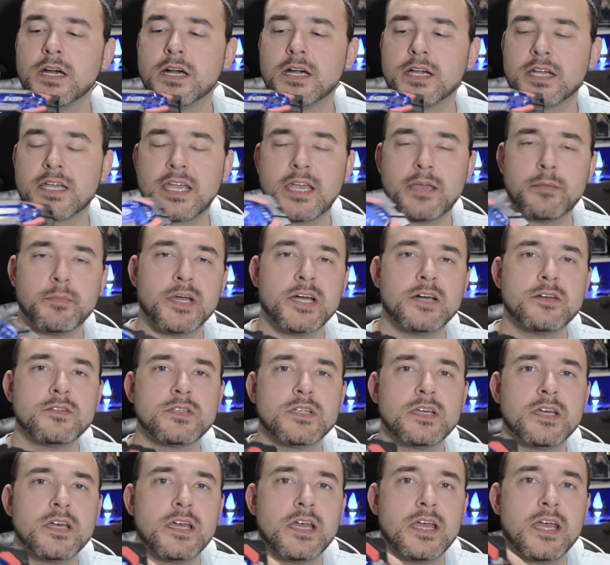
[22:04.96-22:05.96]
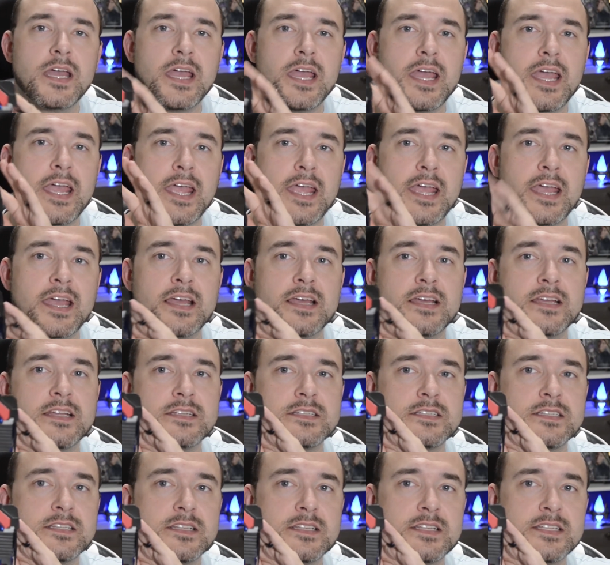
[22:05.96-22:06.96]
came out.
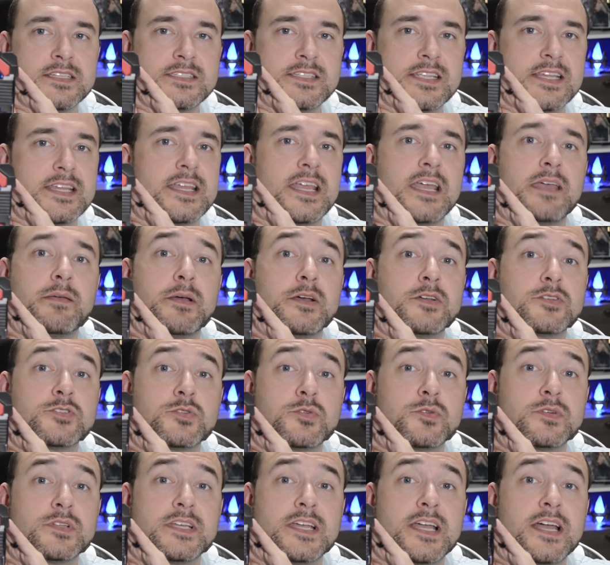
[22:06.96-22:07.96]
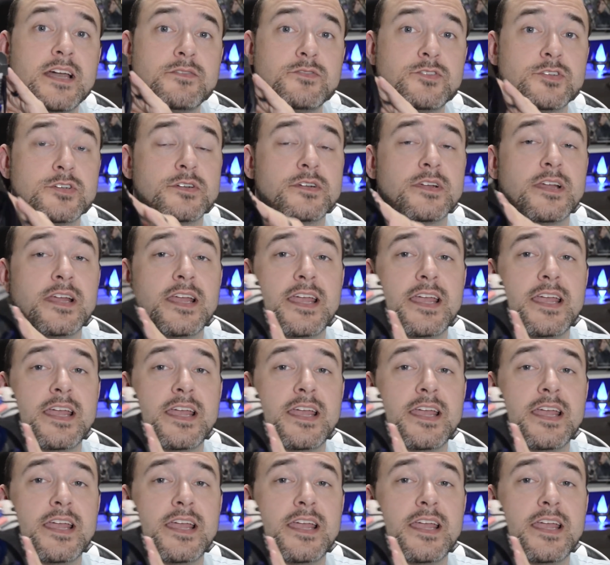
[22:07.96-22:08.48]
And this thing came out shortly after,